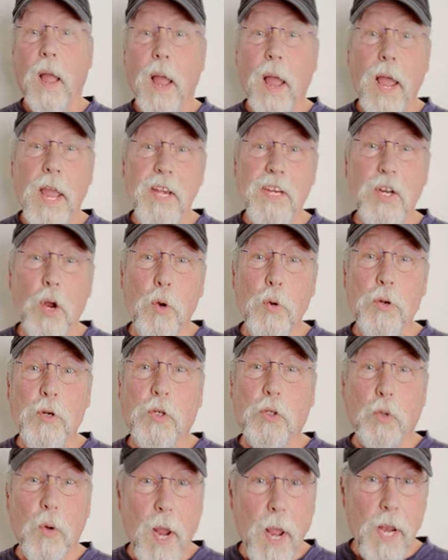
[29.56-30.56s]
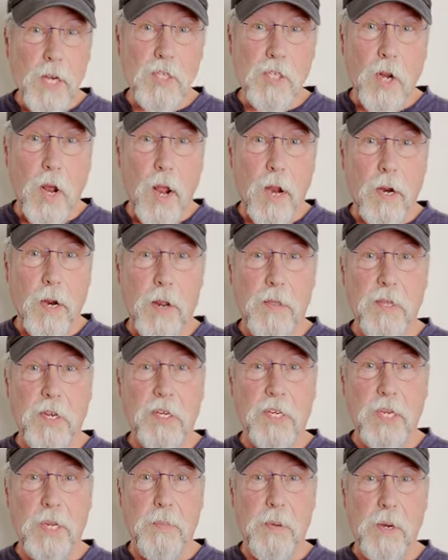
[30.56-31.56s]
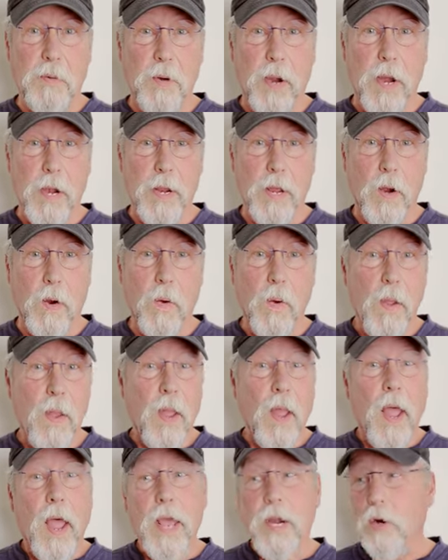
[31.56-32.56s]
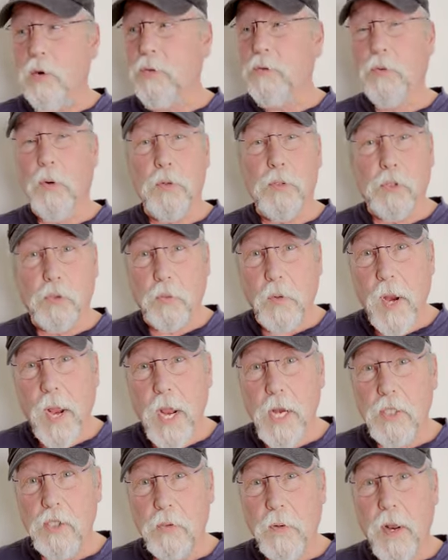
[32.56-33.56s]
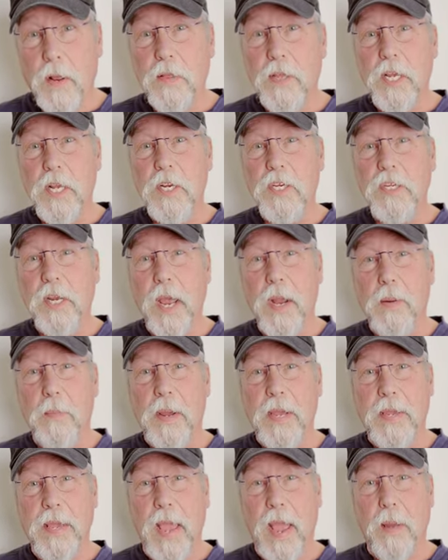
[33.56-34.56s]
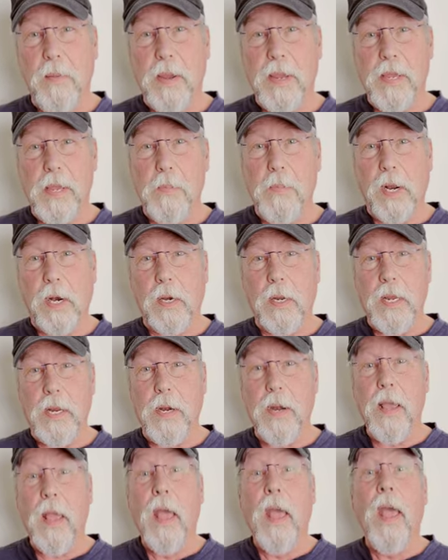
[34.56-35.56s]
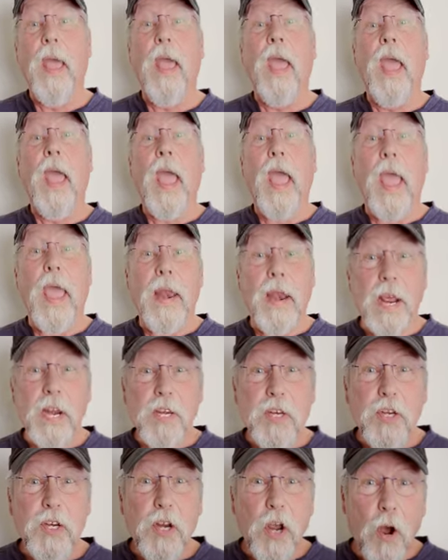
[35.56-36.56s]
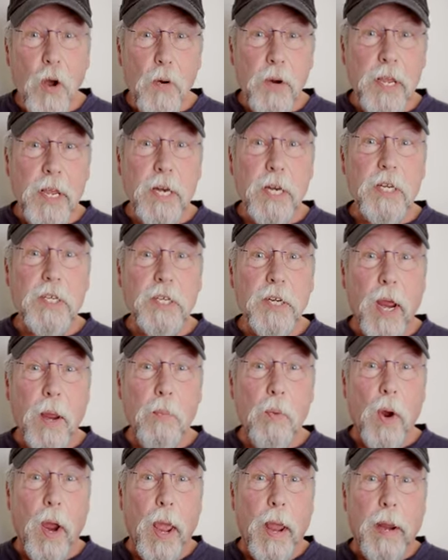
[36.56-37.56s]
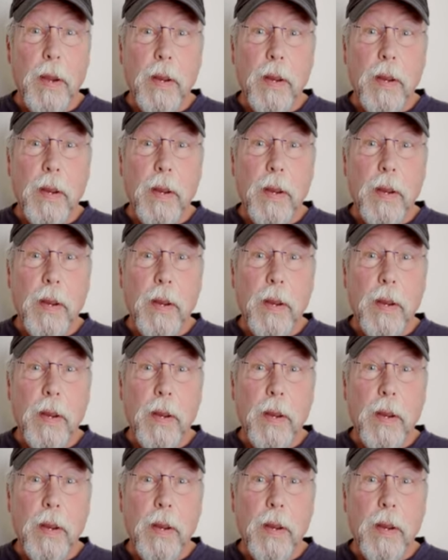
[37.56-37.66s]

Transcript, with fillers: I don't trash talk on the CB radio. I don't throw trash around the inside of my cab. I keep it clean. And I don't eat at Subway.